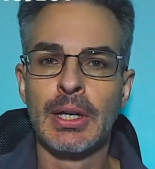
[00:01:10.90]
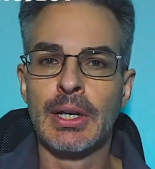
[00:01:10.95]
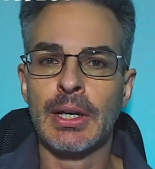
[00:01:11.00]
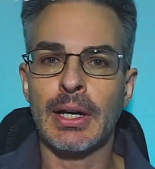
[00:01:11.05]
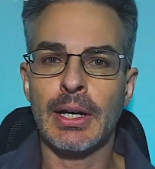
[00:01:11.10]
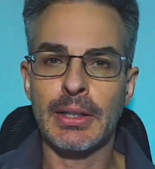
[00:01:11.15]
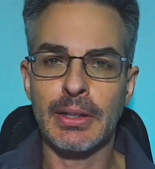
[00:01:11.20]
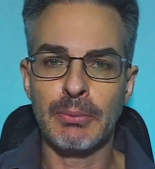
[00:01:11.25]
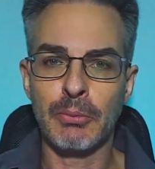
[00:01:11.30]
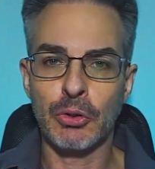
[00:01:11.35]

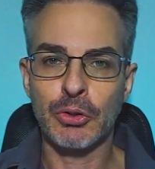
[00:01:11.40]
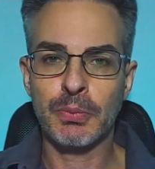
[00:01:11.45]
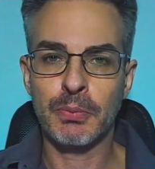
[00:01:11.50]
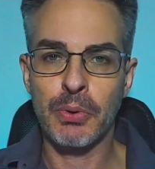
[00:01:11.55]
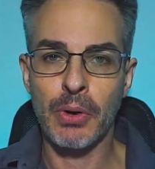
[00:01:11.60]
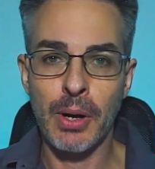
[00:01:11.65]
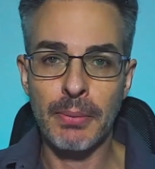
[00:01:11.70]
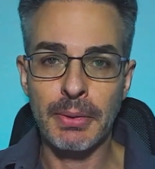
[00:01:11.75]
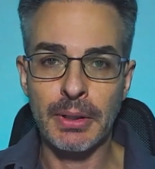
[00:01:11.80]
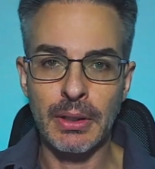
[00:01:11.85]
the most
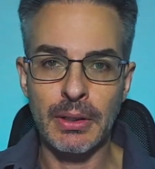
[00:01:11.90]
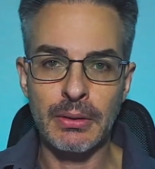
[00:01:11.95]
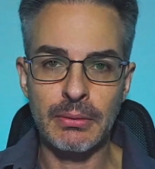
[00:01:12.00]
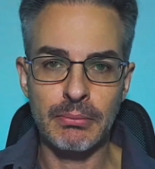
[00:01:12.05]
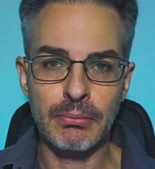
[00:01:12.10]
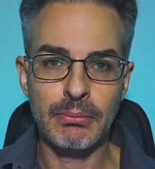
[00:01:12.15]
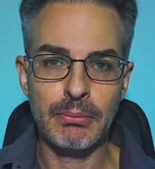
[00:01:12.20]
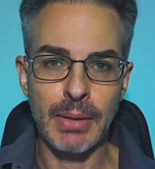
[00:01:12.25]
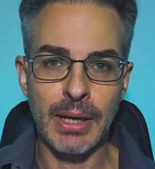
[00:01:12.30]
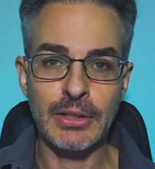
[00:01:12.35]
prominent
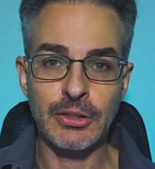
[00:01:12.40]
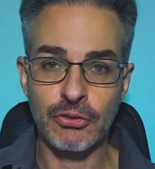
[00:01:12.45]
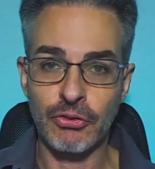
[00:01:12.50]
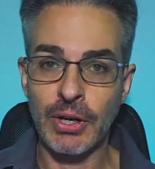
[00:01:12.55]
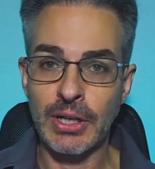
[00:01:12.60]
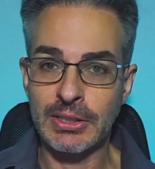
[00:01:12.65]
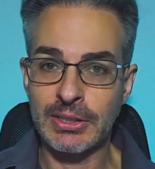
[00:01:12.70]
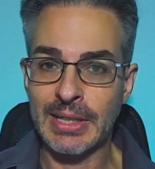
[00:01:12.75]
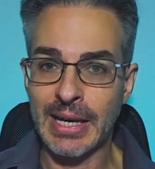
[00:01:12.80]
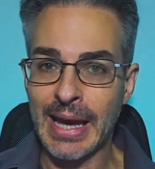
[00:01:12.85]
men's
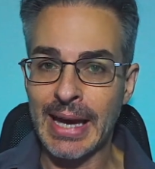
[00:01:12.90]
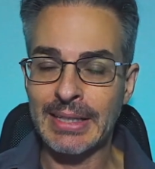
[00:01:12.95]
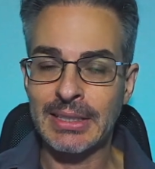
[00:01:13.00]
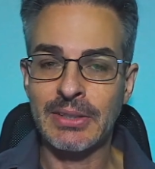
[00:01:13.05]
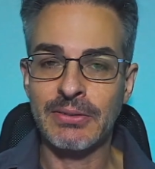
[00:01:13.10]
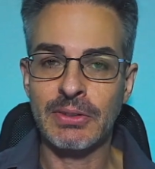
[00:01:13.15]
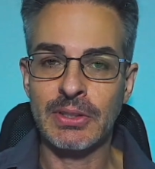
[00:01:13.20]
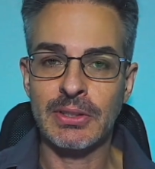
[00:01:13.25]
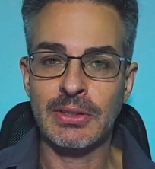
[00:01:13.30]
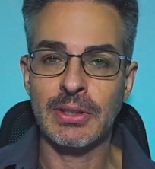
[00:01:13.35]
rights
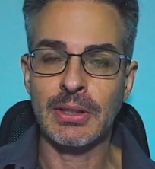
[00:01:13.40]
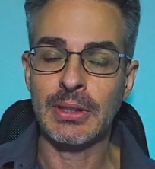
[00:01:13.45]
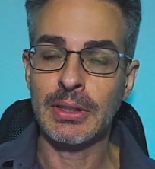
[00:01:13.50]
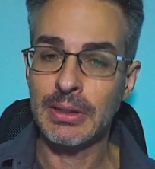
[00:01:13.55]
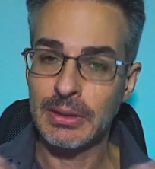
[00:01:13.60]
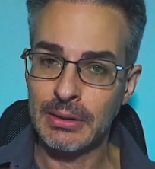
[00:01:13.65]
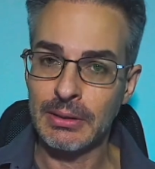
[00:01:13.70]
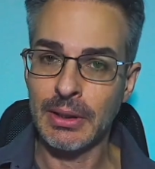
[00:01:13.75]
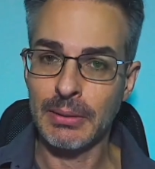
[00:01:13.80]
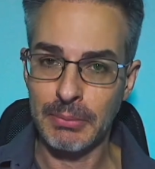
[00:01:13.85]
activist
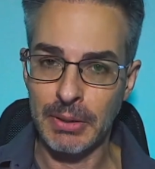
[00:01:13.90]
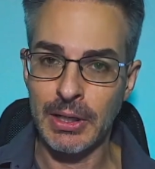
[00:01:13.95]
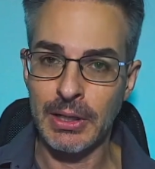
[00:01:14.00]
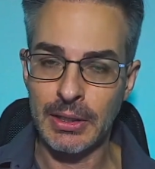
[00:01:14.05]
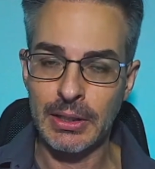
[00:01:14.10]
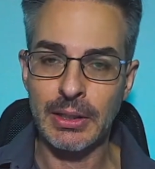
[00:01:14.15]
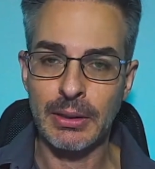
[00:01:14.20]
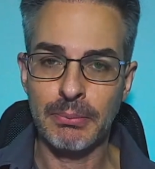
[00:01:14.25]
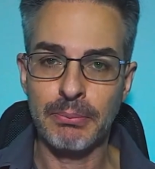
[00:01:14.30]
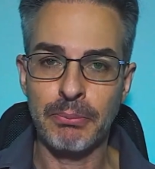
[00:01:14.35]
in
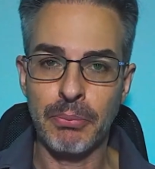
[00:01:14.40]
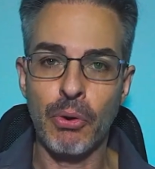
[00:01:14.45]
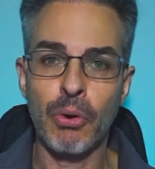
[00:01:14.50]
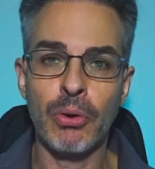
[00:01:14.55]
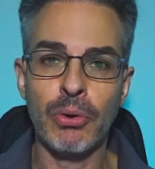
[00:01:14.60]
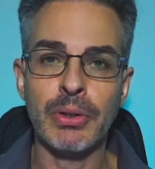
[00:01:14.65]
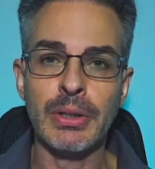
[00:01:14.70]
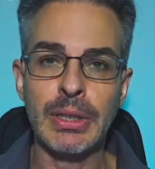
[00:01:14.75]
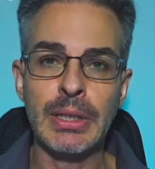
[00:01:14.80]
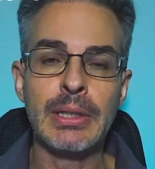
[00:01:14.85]
America,
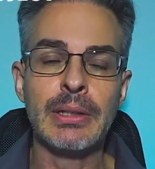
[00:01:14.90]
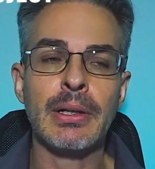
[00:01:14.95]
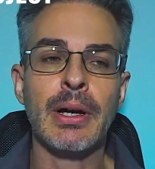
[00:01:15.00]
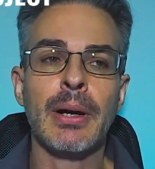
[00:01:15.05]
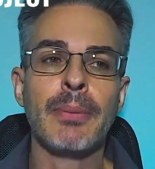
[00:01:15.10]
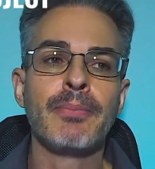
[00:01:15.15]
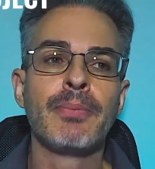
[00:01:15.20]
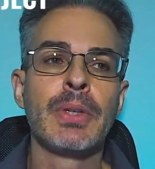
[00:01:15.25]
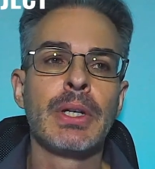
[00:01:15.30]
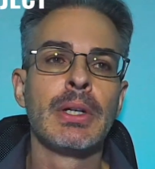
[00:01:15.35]
Paul
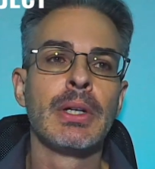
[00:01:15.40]
Elam,